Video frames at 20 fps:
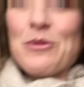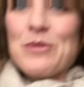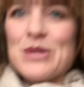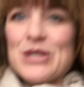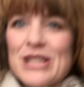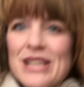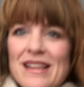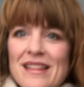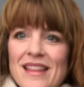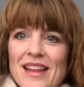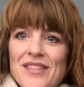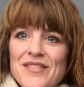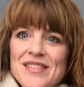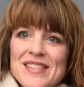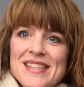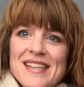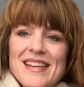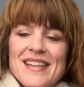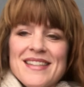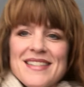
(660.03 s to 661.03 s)
she
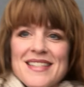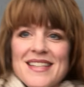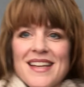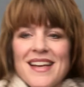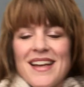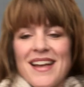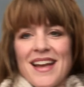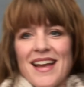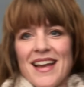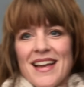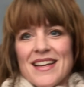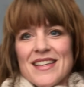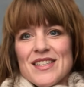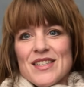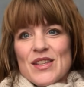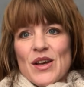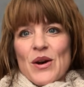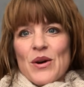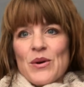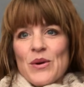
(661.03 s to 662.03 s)
loves it.
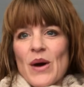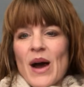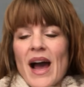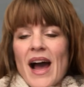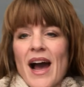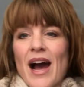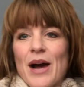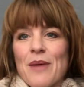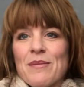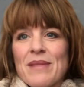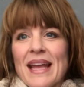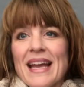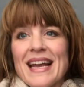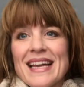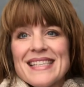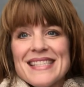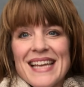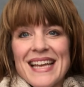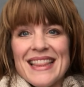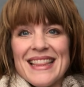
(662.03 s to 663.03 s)
So, um, like I
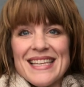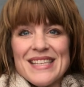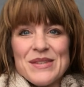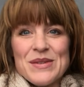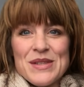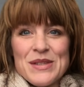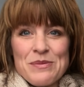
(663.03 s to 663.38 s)
said, this was a